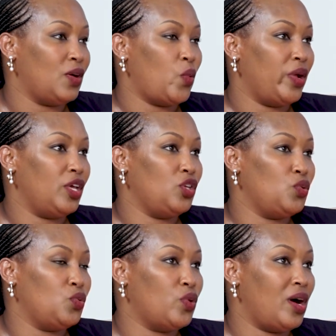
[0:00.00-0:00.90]
where
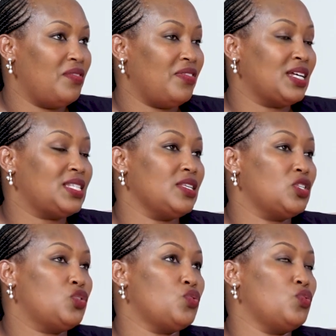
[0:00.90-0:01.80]
you have
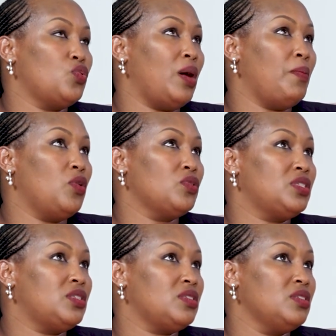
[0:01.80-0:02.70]
access to about